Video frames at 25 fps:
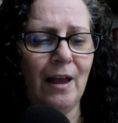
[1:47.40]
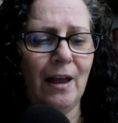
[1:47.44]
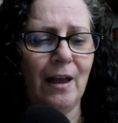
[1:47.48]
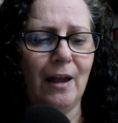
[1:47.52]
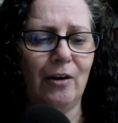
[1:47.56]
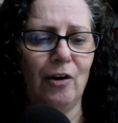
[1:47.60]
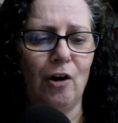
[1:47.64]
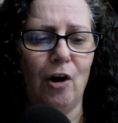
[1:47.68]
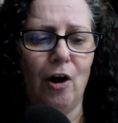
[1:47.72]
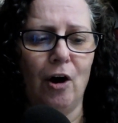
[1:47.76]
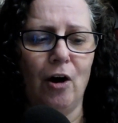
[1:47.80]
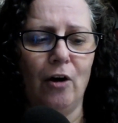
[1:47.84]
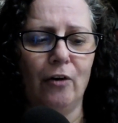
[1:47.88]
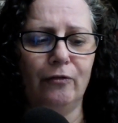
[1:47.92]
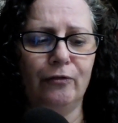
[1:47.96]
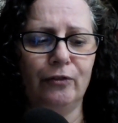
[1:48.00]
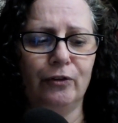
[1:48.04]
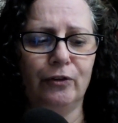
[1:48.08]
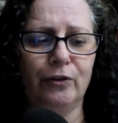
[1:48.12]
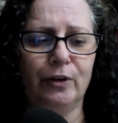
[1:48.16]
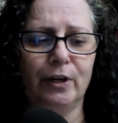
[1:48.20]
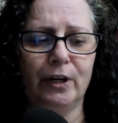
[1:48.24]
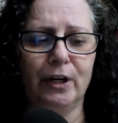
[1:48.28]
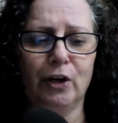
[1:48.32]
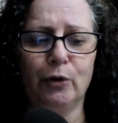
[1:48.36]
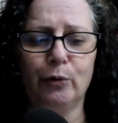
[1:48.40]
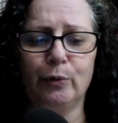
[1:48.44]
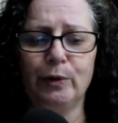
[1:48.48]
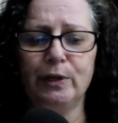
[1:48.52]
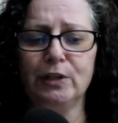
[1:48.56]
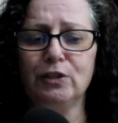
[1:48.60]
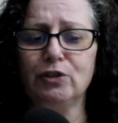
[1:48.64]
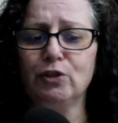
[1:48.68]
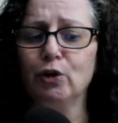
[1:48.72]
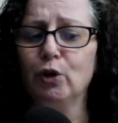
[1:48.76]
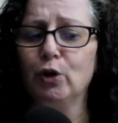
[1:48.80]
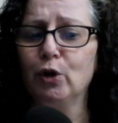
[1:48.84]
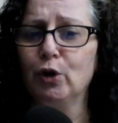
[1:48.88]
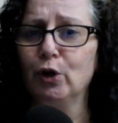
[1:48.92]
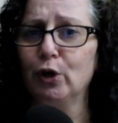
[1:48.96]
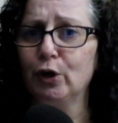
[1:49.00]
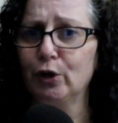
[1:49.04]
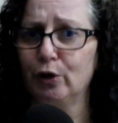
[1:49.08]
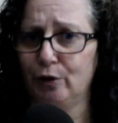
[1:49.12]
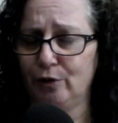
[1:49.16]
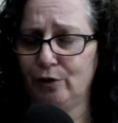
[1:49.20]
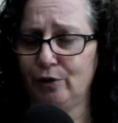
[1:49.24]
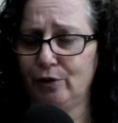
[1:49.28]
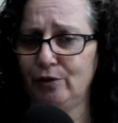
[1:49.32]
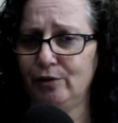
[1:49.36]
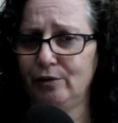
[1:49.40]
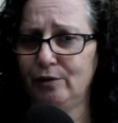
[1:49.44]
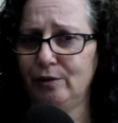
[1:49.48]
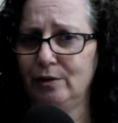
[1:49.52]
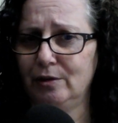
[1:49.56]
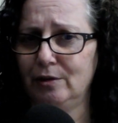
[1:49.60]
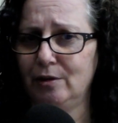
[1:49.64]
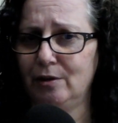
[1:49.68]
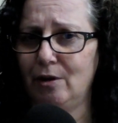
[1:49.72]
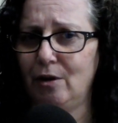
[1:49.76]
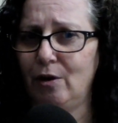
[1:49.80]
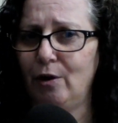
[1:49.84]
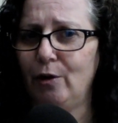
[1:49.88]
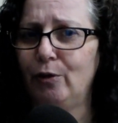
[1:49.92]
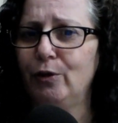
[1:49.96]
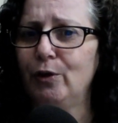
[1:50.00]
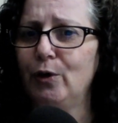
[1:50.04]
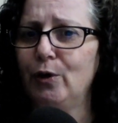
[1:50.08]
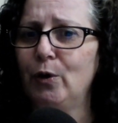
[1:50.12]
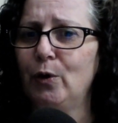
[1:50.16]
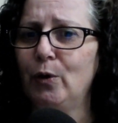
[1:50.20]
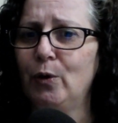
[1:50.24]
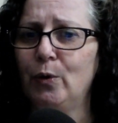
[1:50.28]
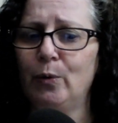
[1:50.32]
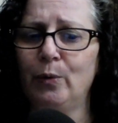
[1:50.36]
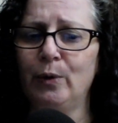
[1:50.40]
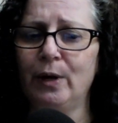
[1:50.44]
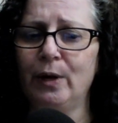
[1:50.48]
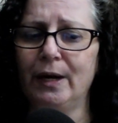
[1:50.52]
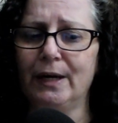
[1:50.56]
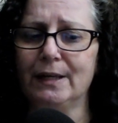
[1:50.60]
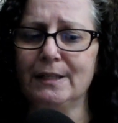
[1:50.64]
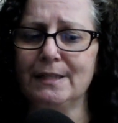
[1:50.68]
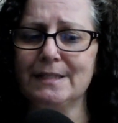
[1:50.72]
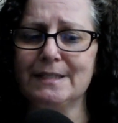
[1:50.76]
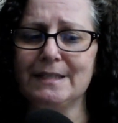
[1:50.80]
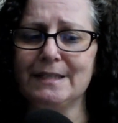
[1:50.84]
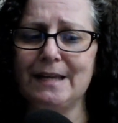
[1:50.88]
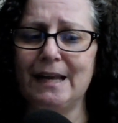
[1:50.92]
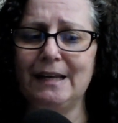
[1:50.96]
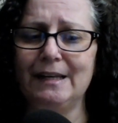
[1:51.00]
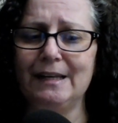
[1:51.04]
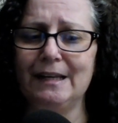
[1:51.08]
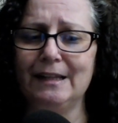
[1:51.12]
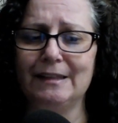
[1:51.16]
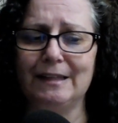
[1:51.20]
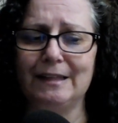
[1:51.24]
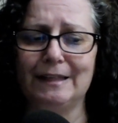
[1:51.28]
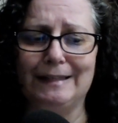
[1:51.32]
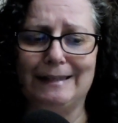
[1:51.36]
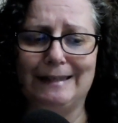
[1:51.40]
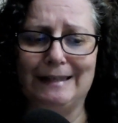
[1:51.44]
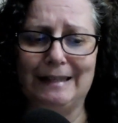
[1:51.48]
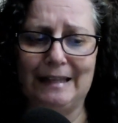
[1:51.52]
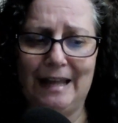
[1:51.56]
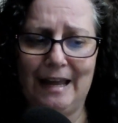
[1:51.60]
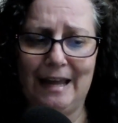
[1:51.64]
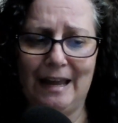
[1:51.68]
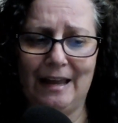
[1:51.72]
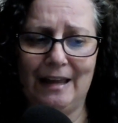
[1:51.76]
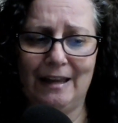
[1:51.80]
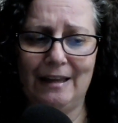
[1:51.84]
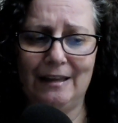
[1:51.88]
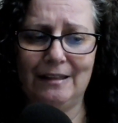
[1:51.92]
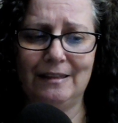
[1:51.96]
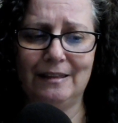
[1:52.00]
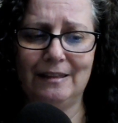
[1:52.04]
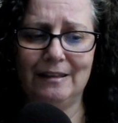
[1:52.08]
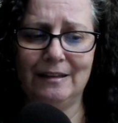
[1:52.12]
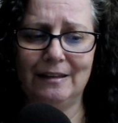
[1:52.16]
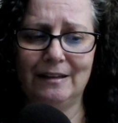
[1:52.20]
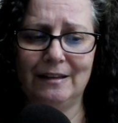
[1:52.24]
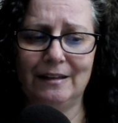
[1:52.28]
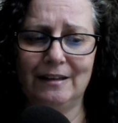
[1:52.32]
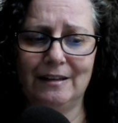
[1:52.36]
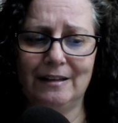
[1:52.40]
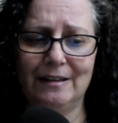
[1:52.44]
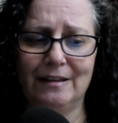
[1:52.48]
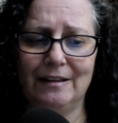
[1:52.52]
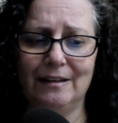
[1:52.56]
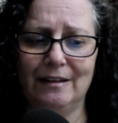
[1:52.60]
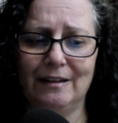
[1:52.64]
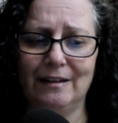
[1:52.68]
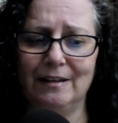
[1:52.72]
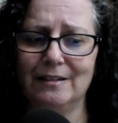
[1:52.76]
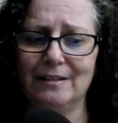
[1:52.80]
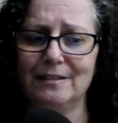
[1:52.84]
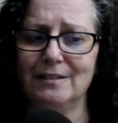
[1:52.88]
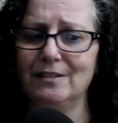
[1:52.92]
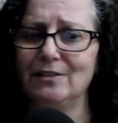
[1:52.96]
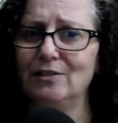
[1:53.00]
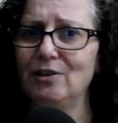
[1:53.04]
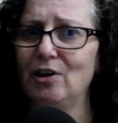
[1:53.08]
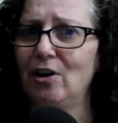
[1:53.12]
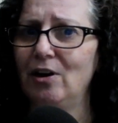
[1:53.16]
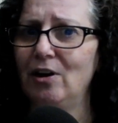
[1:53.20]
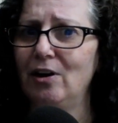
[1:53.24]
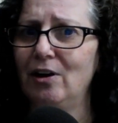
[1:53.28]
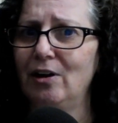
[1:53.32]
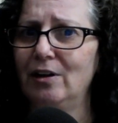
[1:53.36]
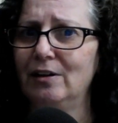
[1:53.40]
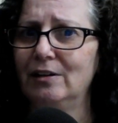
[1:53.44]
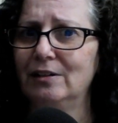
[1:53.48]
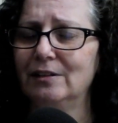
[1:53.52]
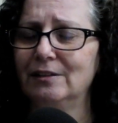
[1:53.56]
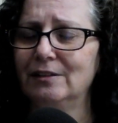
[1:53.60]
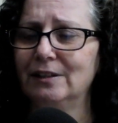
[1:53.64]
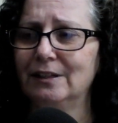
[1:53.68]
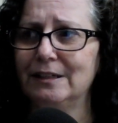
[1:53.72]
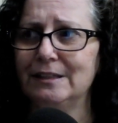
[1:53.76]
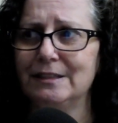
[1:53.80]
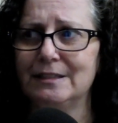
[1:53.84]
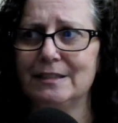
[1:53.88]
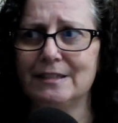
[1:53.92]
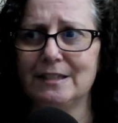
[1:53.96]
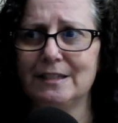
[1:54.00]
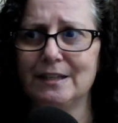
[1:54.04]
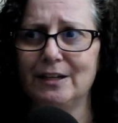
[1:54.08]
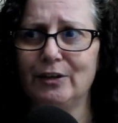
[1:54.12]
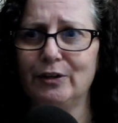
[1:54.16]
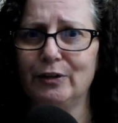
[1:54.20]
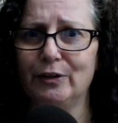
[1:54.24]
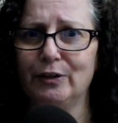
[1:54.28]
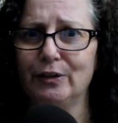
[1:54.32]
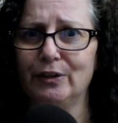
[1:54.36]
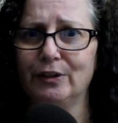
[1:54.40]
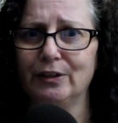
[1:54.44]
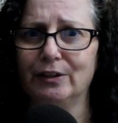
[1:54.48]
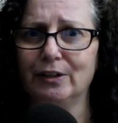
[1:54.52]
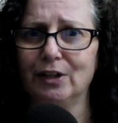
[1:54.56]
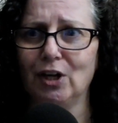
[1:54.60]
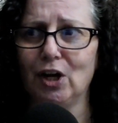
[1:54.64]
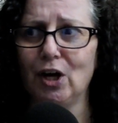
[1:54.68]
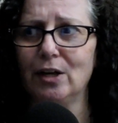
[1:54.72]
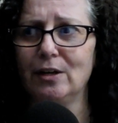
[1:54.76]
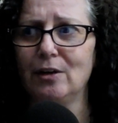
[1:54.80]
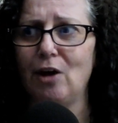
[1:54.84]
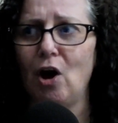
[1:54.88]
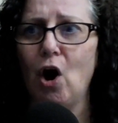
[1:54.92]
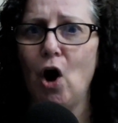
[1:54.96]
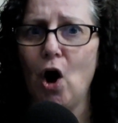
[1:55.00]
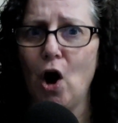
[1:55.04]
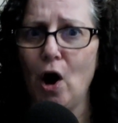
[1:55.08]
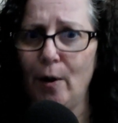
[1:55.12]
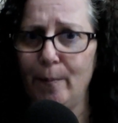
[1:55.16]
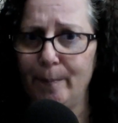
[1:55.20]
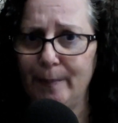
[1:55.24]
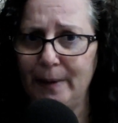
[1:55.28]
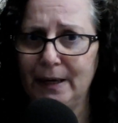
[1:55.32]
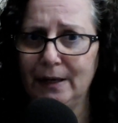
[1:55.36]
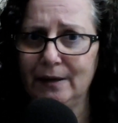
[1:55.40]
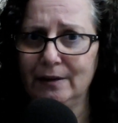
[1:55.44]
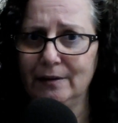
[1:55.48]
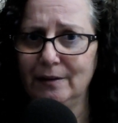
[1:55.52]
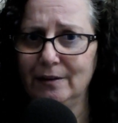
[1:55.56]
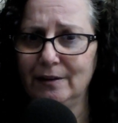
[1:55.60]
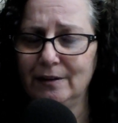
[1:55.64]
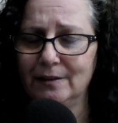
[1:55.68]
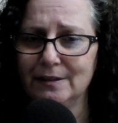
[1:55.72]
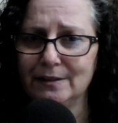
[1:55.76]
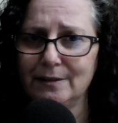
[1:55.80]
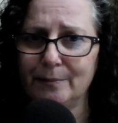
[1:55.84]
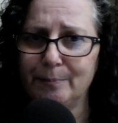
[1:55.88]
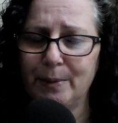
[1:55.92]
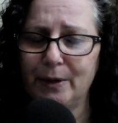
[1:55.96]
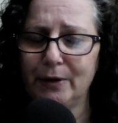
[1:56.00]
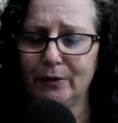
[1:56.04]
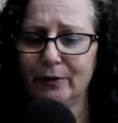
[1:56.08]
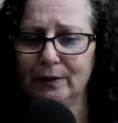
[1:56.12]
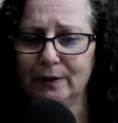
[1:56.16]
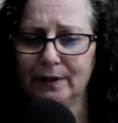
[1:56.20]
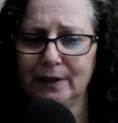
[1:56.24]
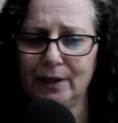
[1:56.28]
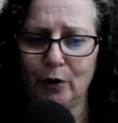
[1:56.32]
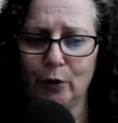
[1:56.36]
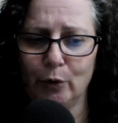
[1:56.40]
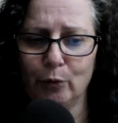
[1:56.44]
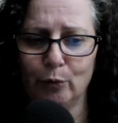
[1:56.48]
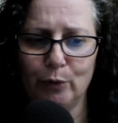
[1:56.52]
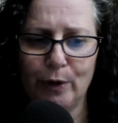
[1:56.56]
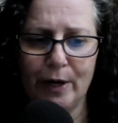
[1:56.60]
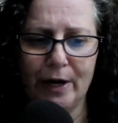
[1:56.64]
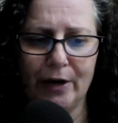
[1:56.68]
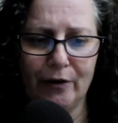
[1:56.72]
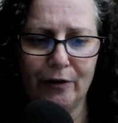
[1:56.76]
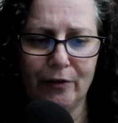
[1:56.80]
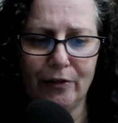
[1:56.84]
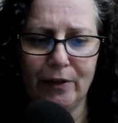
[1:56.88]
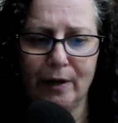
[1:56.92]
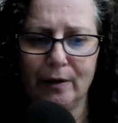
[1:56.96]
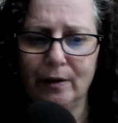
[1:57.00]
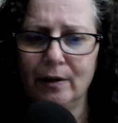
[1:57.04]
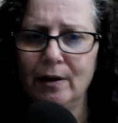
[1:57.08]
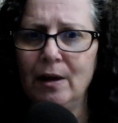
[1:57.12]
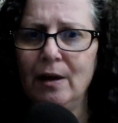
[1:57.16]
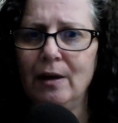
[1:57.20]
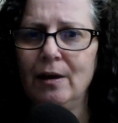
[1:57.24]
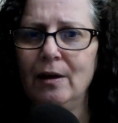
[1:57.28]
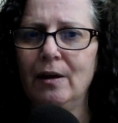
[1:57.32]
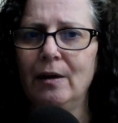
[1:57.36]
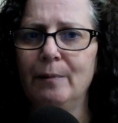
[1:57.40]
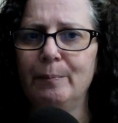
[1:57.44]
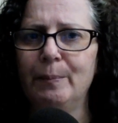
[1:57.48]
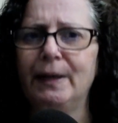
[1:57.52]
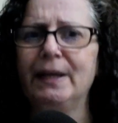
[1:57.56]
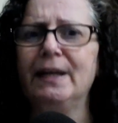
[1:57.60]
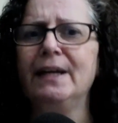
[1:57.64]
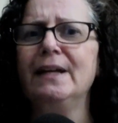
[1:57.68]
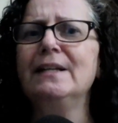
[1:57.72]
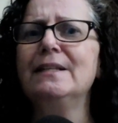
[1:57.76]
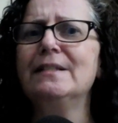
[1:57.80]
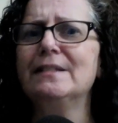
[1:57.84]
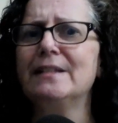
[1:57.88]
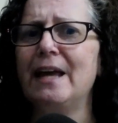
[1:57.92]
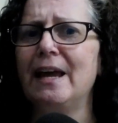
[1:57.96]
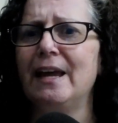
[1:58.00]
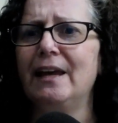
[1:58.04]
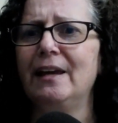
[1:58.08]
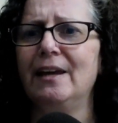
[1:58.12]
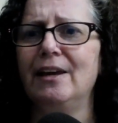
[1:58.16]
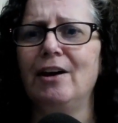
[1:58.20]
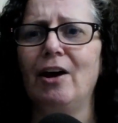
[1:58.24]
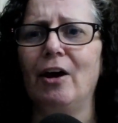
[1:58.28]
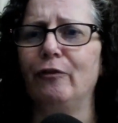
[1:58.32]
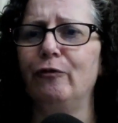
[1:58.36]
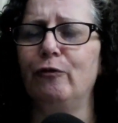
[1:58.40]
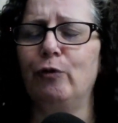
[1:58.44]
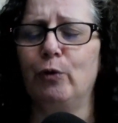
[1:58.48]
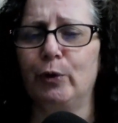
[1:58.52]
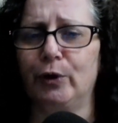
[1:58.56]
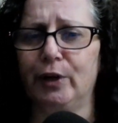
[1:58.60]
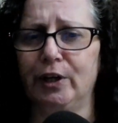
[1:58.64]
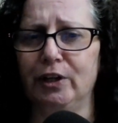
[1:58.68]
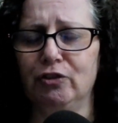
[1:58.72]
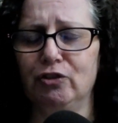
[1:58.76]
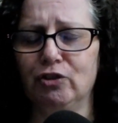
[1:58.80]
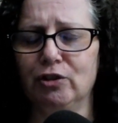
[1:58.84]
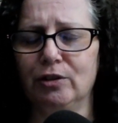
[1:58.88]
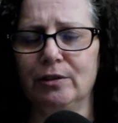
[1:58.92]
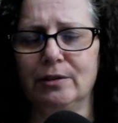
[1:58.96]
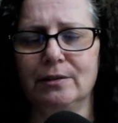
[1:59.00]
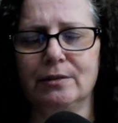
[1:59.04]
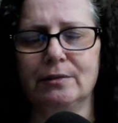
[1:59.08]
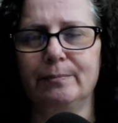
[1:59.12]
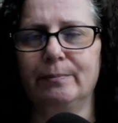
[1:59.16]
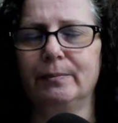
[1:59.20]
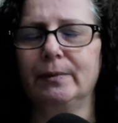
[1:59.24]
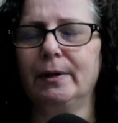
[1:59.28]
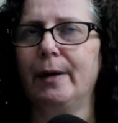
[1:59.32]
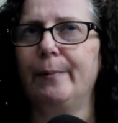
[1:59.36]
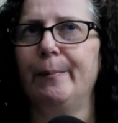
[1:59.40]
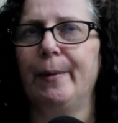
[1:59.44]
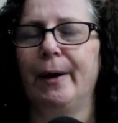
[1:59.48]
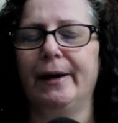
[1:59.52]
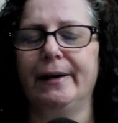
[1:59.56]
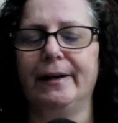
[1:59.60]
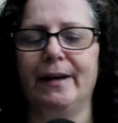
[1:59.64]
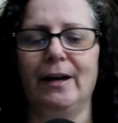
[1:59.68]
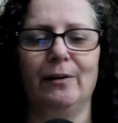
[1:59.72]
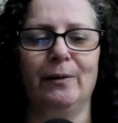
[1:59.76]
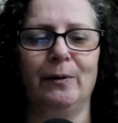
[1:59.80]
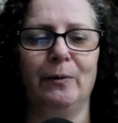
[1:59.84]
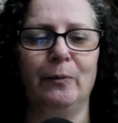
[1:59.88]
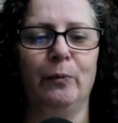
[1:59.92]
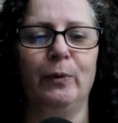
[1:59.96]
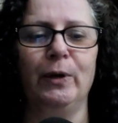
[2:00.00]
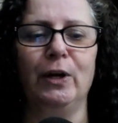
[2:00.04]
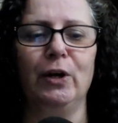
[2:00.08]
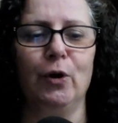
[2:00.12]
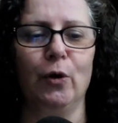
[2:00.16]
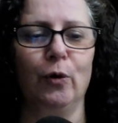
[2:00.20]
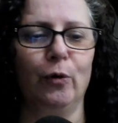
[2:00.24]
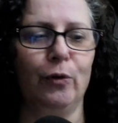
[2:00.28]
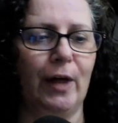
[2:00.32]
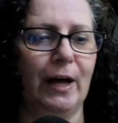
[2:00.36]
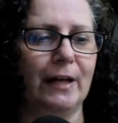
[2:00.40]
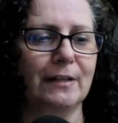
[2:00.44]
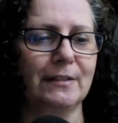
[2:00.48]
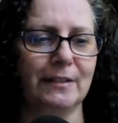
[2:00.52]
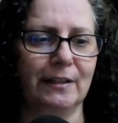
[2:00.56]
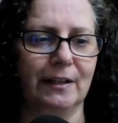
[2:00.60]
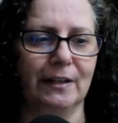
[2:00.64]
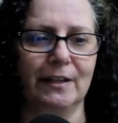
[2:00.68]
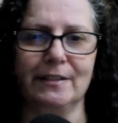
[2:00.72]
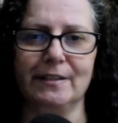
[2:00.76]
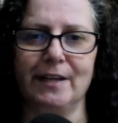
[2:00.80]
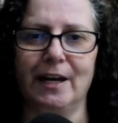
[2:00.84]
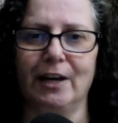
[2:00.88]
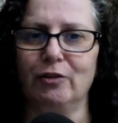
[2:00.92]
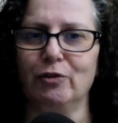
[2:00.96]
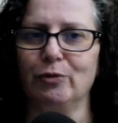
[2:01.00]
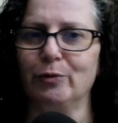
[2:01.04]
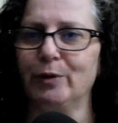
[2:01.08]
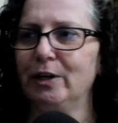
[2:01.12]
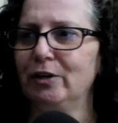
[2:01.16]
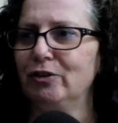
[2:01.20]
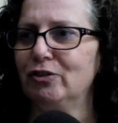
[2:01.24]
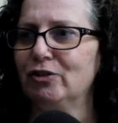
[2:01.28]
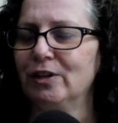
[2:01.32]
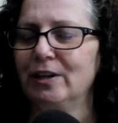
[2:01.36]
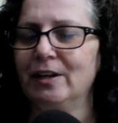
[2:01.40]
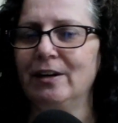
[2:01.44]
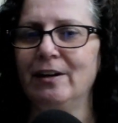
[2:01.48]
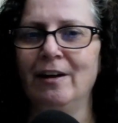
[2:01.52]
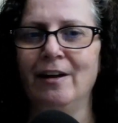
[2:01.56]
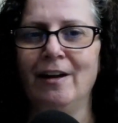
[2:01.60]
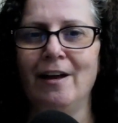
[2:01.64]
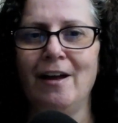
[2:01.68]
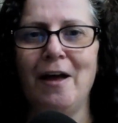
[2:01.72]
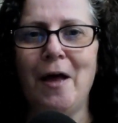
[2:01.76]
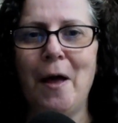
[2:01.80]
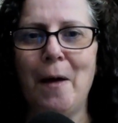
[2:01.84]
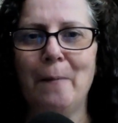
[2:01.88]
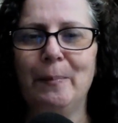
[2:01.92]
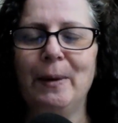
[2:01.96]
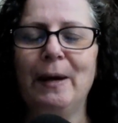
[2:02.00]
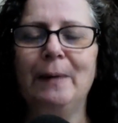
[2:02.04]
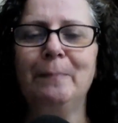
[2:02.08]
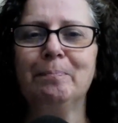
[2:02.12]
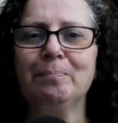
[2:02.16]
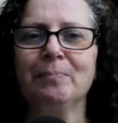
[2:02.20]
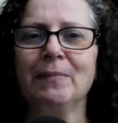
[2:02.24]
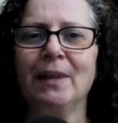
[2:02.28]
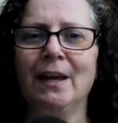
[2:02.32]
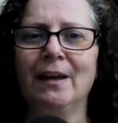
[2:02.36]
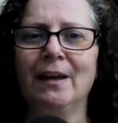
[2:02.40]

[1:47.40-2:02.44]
and offer increased girth, although extending the length is not considered common. It's apparently a rare thing but he's saying he got four inches. Come on now. We know that's an exaggeration. But